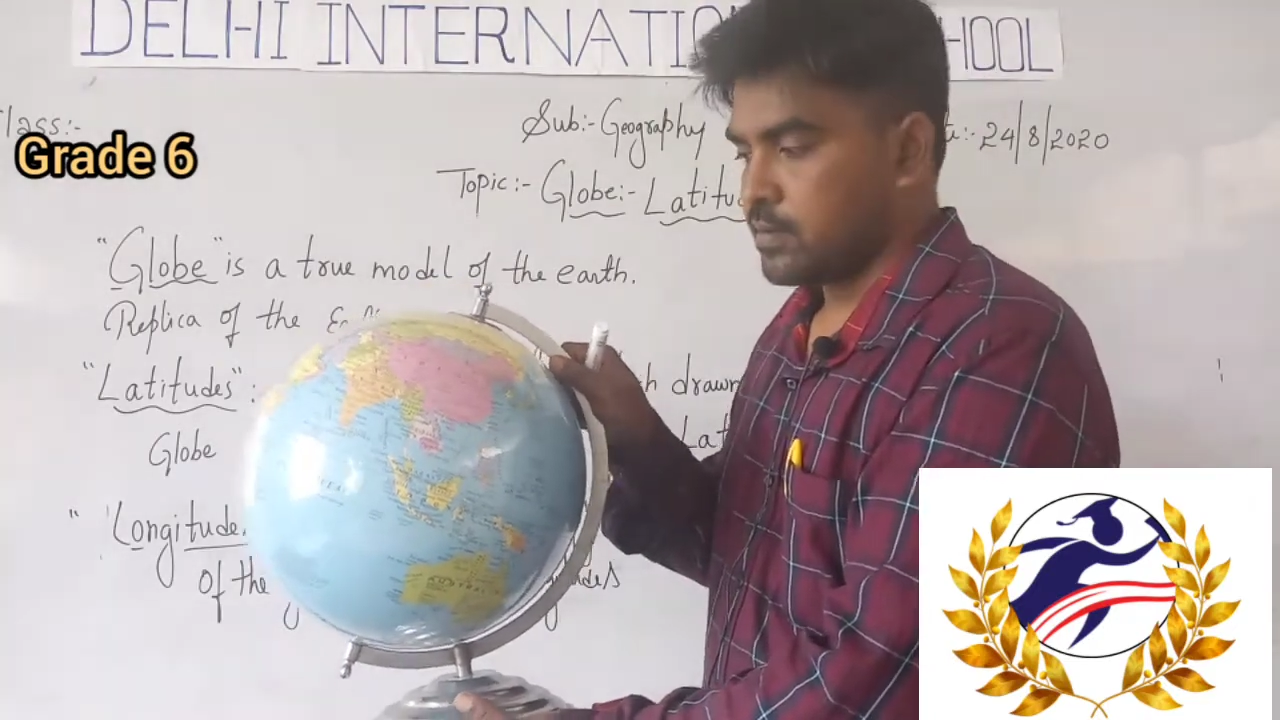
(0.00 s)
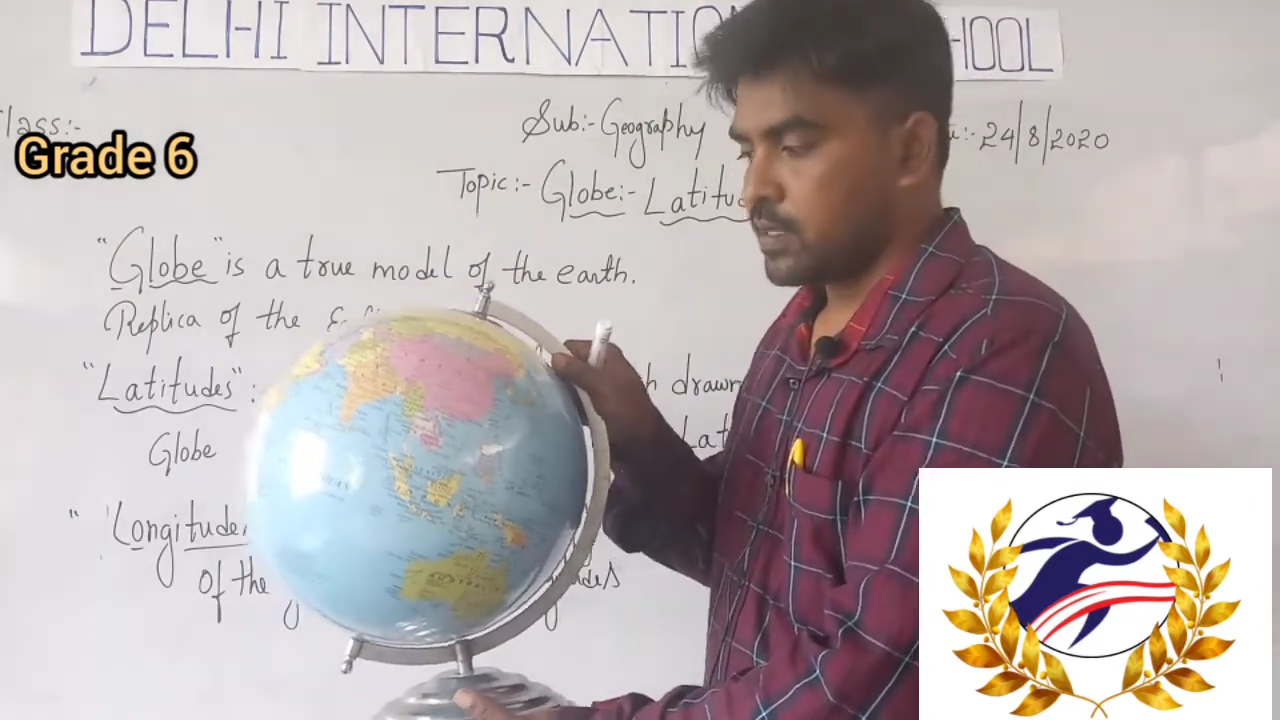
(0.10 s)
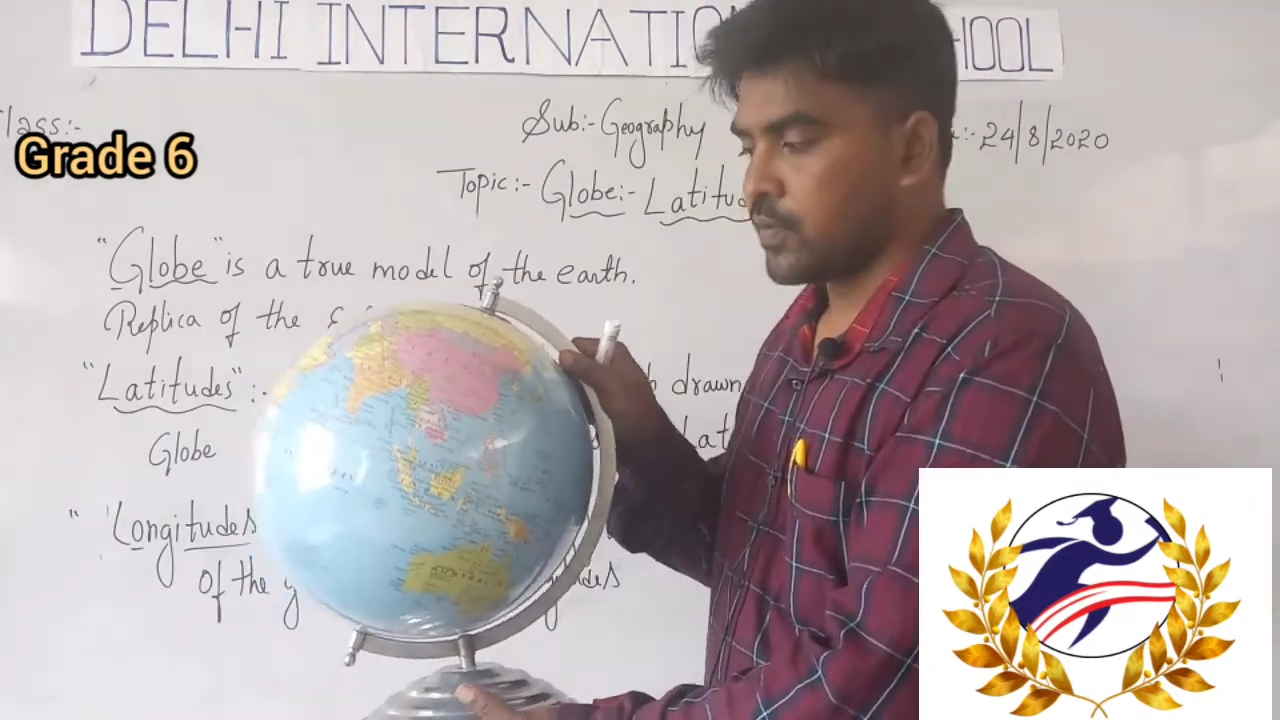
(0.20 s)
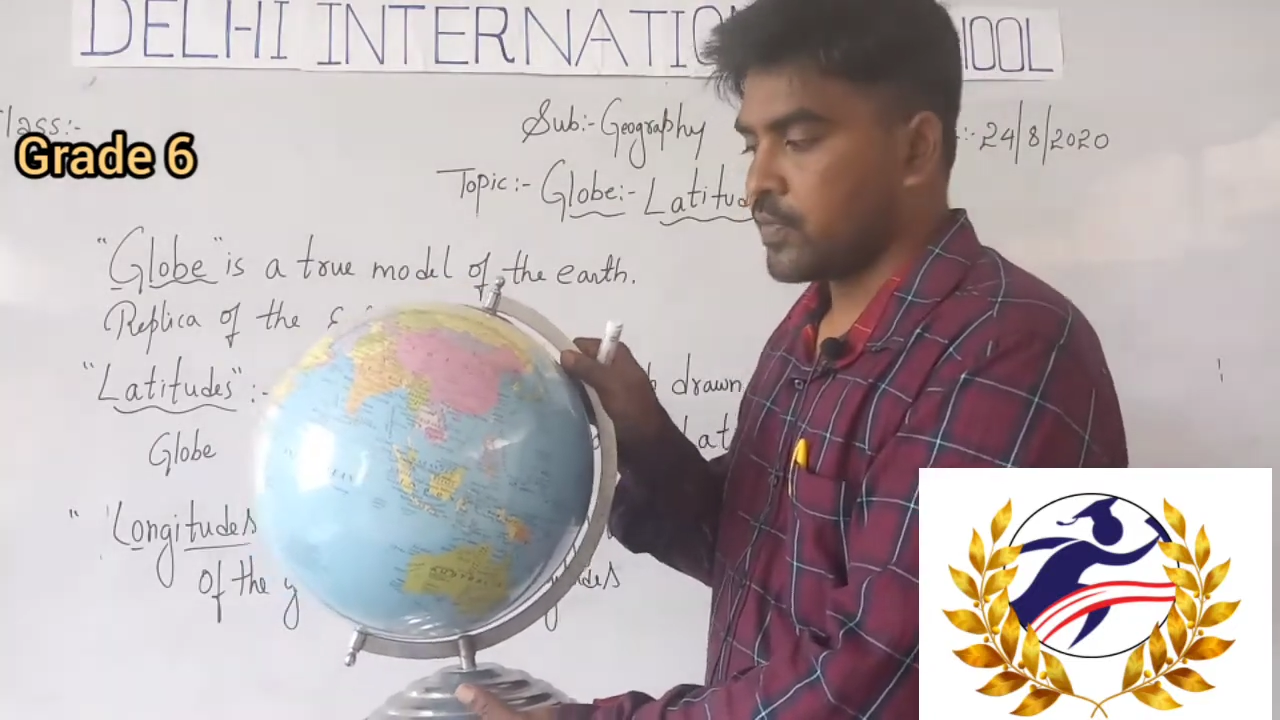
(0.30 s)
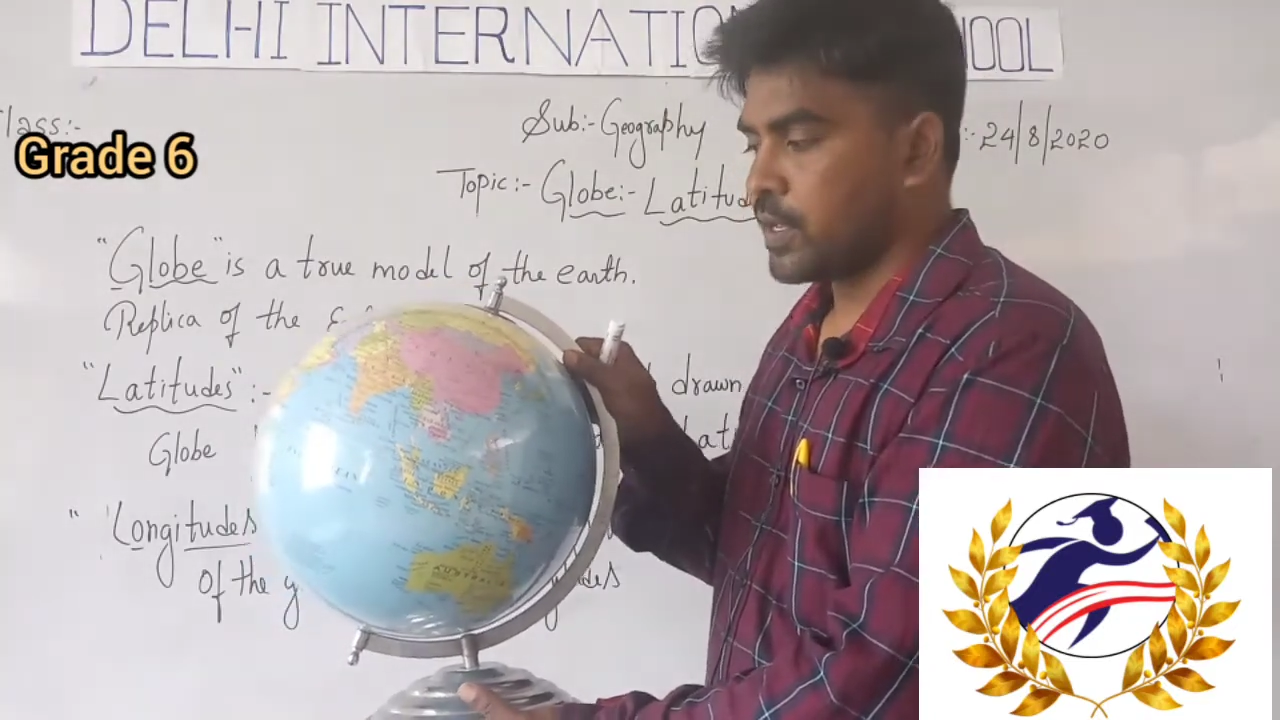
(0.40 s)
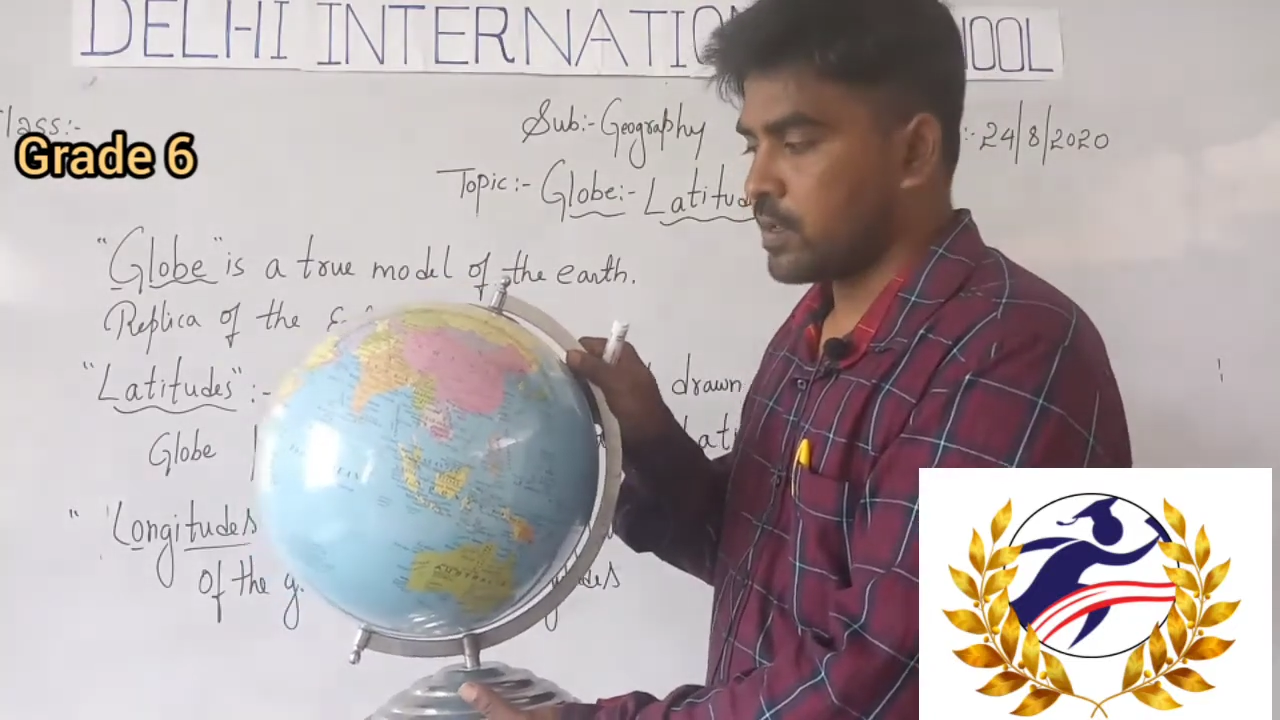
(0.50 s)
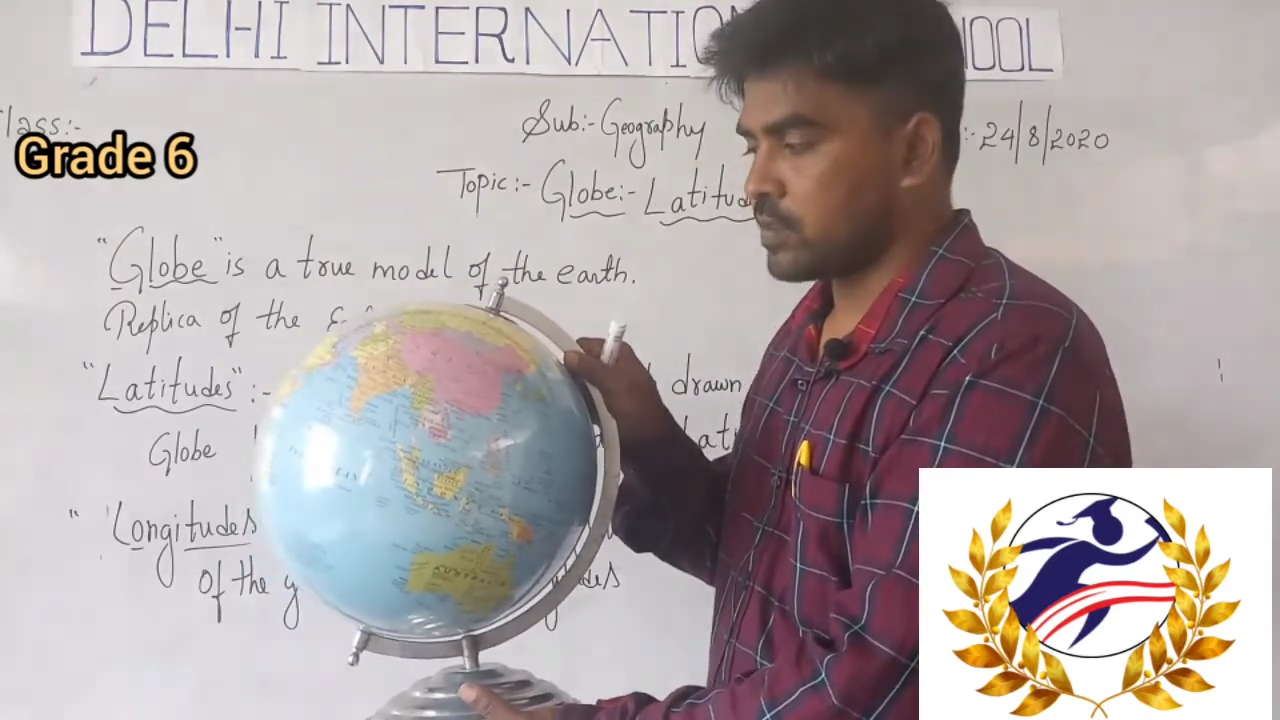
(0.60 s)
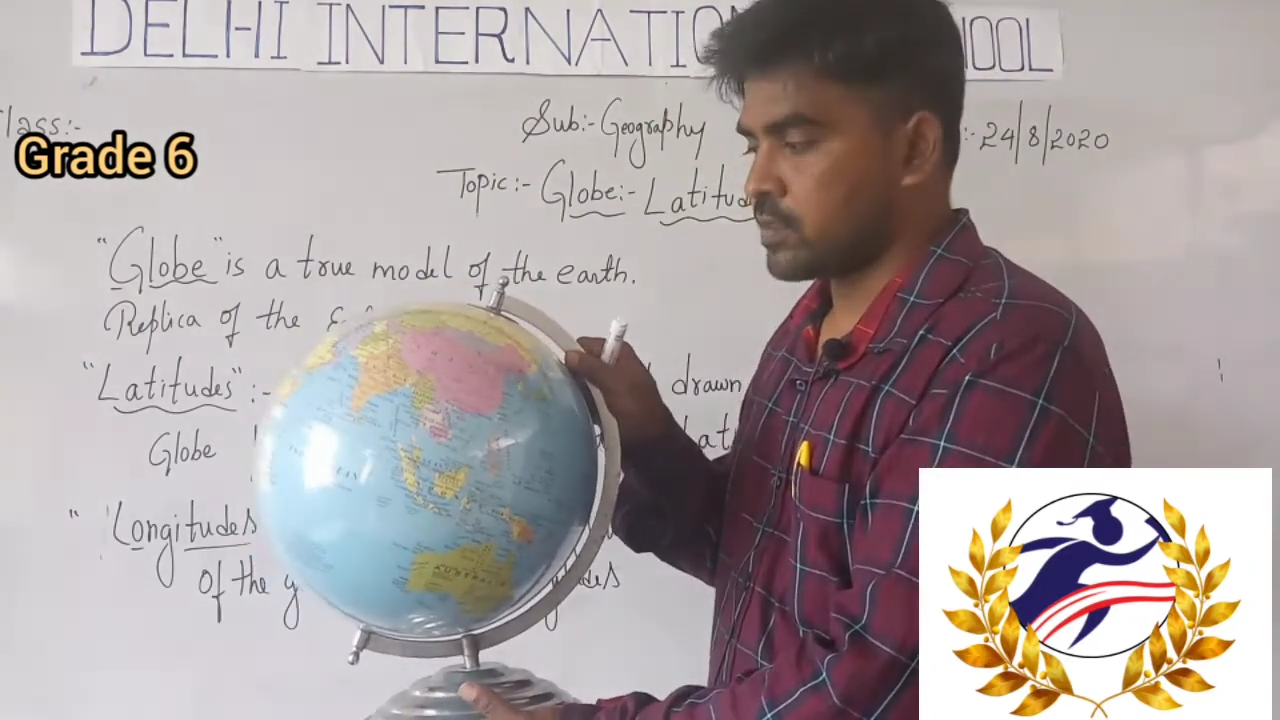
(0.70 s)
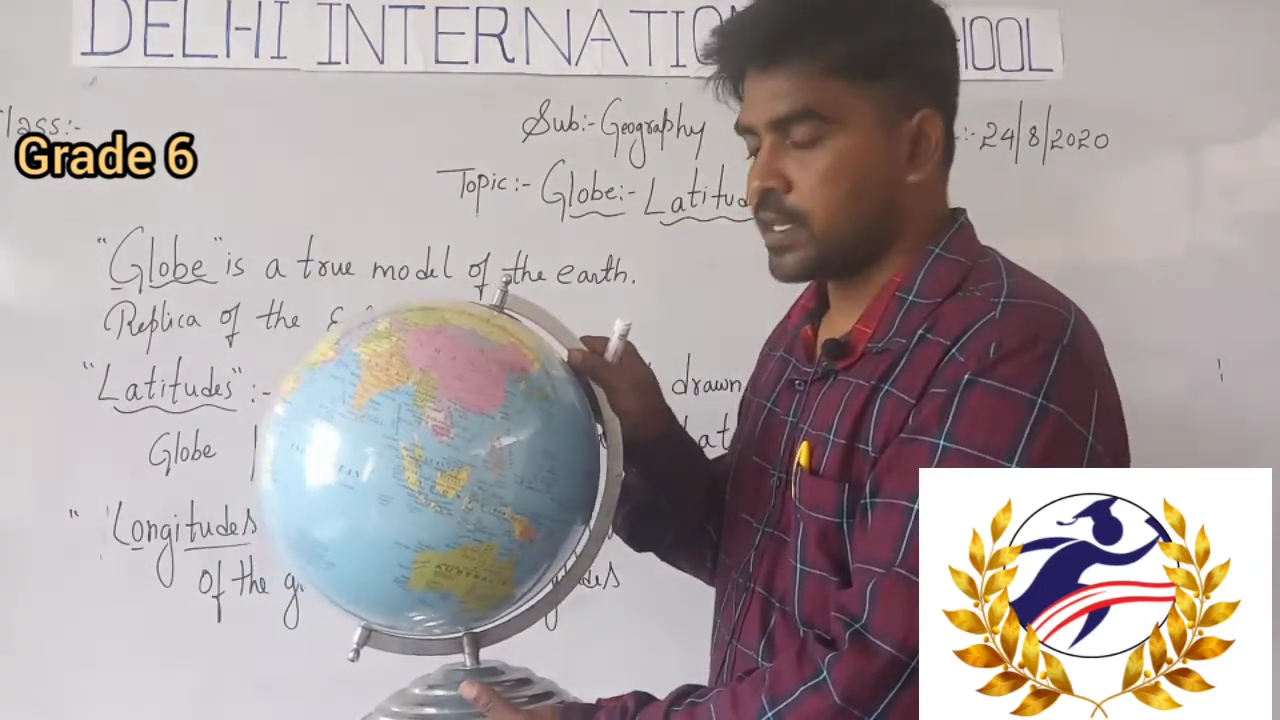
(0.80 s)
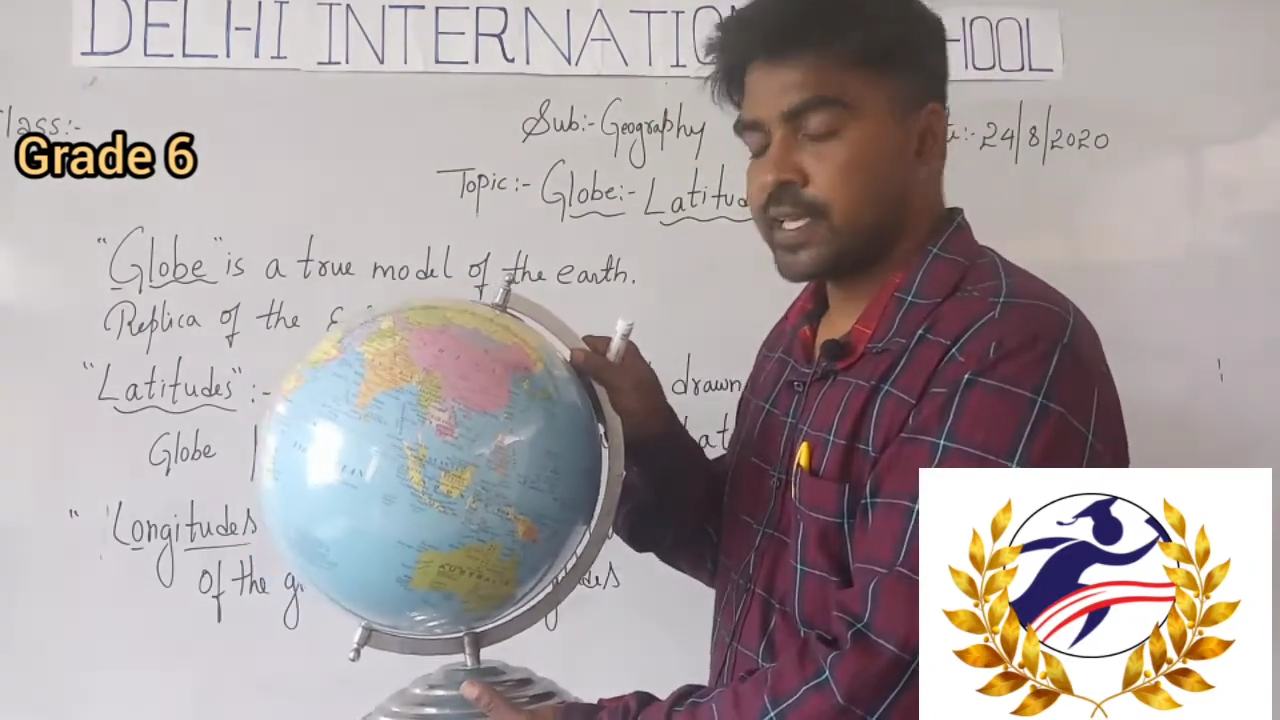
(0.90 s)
of the earth